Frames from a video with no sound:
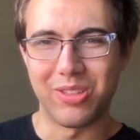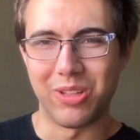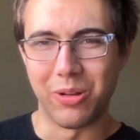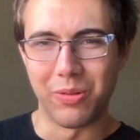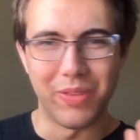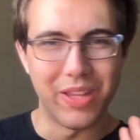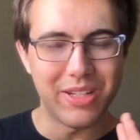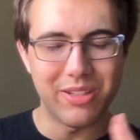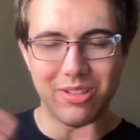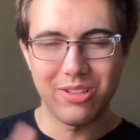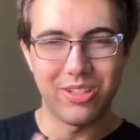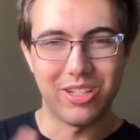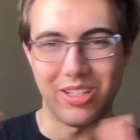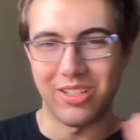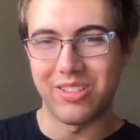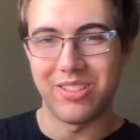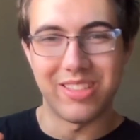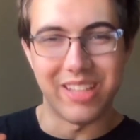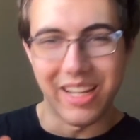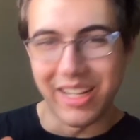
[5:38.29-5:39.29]
so let's
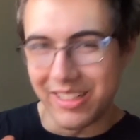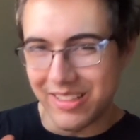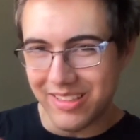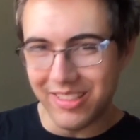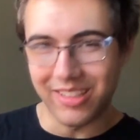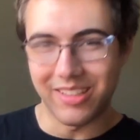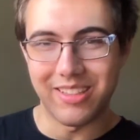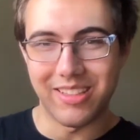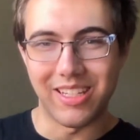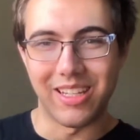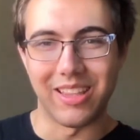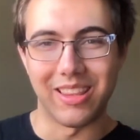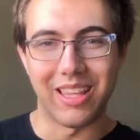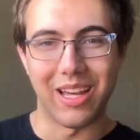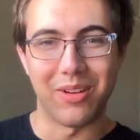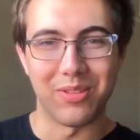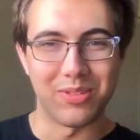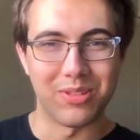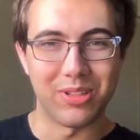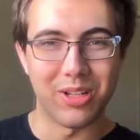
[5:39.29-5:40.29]
just say it's
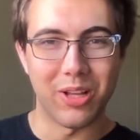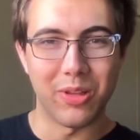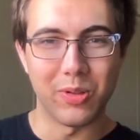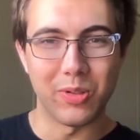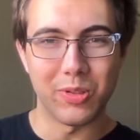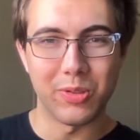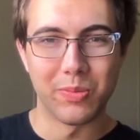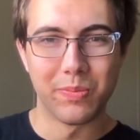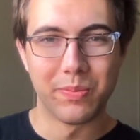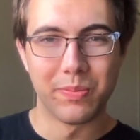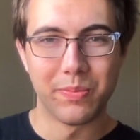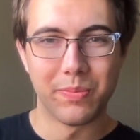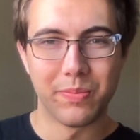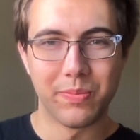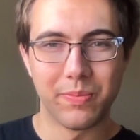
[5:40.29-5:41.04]
$16,000.